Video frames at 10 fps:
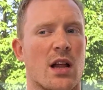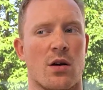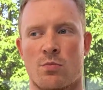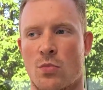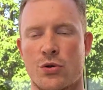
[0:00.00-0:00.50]
and
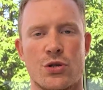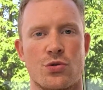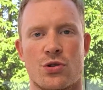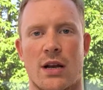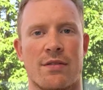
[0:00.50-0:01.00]
are most
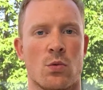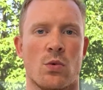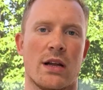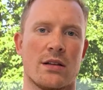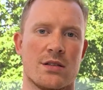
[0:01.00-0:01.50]
usually even
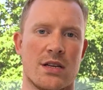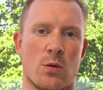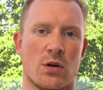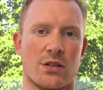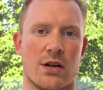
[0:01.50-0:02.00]
willing to say
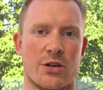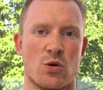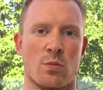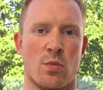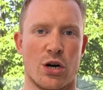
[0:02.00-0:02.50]
what their
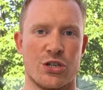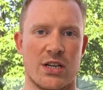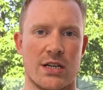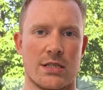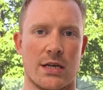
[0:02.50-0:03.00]
actual margin
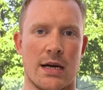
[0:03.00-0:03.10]
is,